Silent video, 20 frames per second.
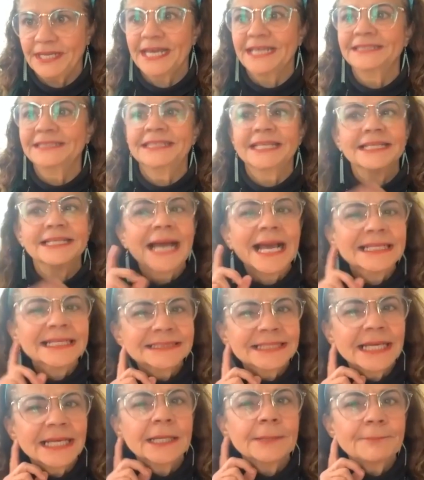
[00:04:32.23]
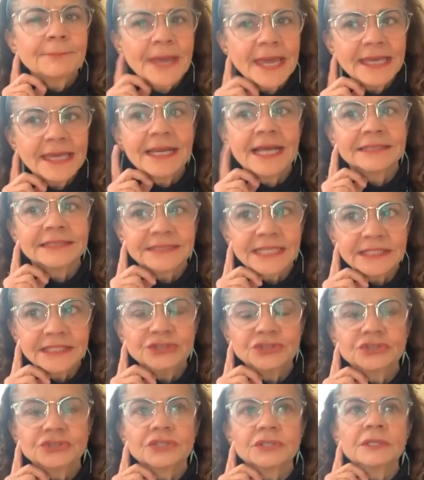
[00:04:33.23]
And then I started paying
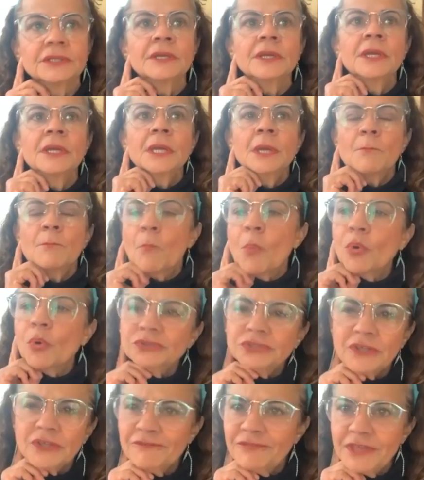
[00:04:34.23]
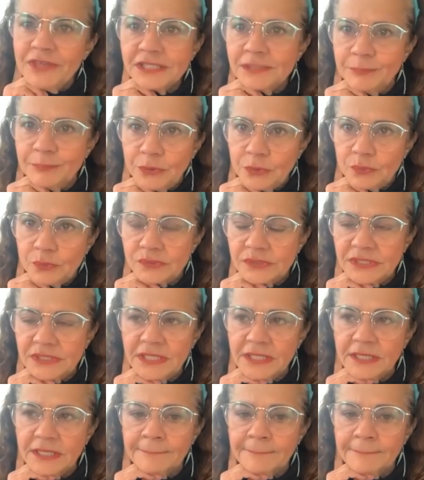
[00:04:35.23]
attention. Most of this music